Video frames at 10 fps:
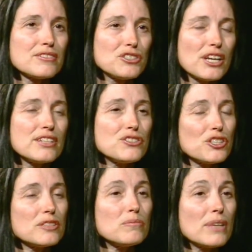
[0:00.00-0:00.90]
change
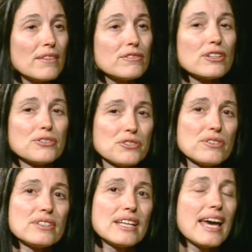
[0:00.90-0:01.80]
in blood flow so
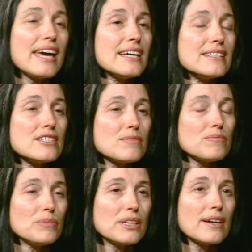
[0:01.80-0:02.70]
that the hands
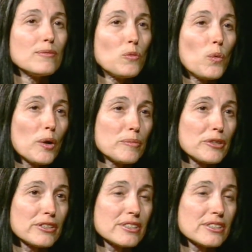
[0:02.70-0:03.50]
become warmer.